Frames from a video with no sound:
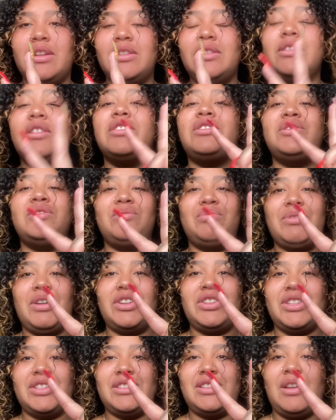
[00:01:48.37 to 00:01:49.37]
The two
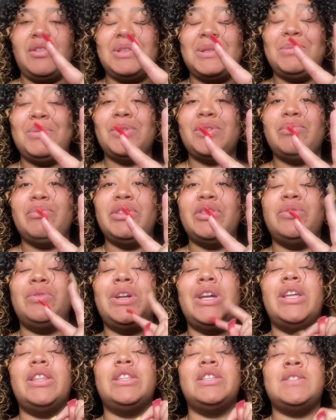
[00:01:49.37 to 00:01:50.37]
projects I was supposed to be
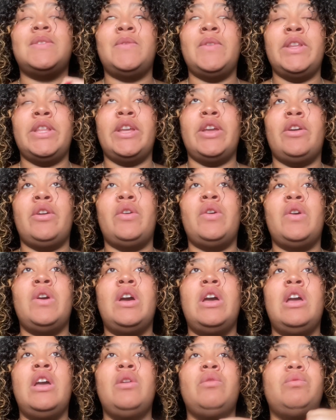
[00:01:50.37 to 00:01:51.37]
doing in this video
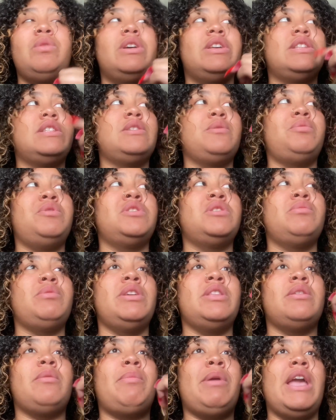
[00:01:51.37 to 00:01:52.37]
was supposed to be
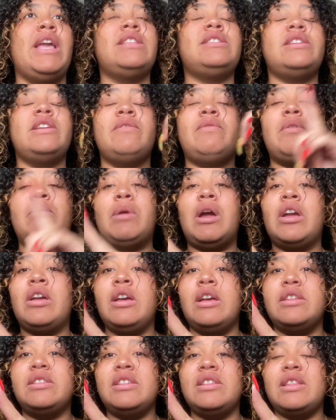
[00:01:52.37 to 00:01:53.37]
the painting for my
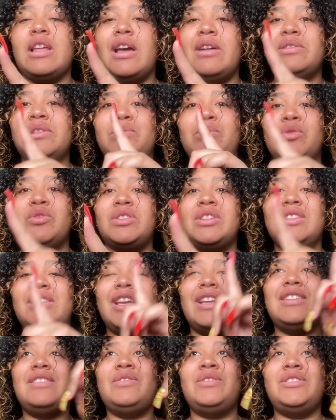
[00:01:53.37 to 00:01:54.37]
cousin that I was supposed to
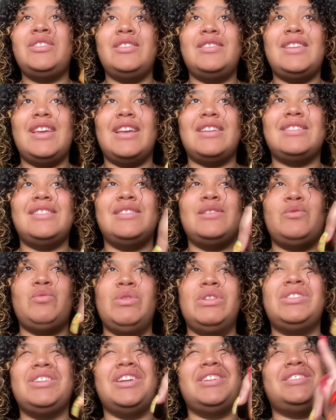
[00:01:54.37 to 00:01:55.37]
take to Texas,
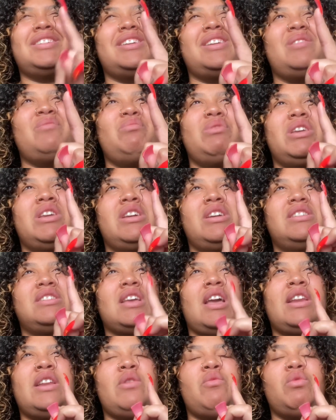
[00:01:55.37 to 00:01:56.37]
which I didn't because
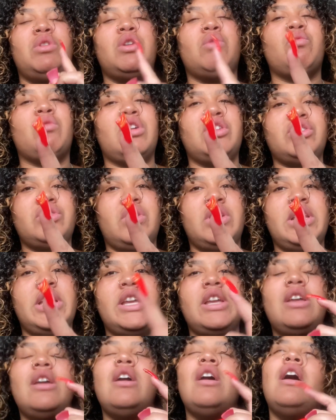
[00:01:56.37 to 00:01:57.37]
I didn't want to rush on it.
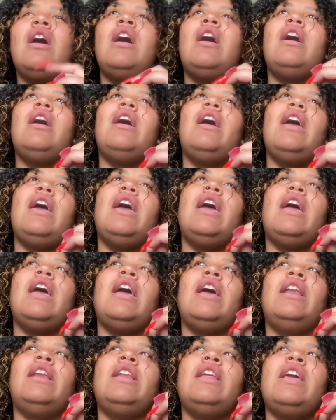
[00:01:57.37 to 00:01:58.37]

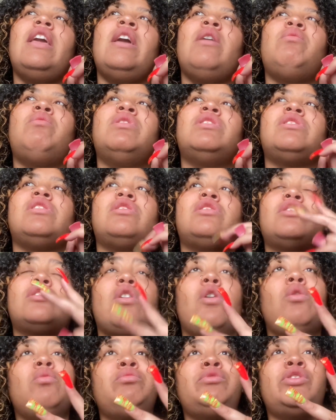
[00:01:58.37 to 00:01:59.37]
And it was a
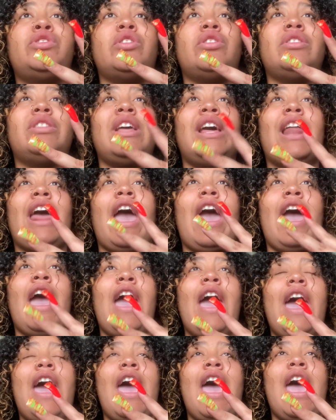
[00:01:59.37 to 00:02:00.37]
sculpture that I
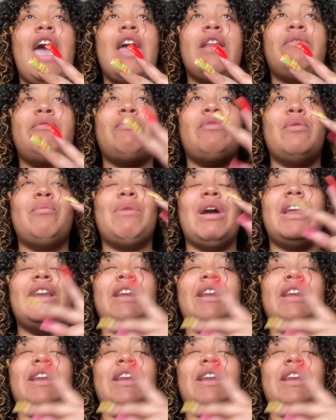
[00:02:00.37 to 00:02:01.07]
had from my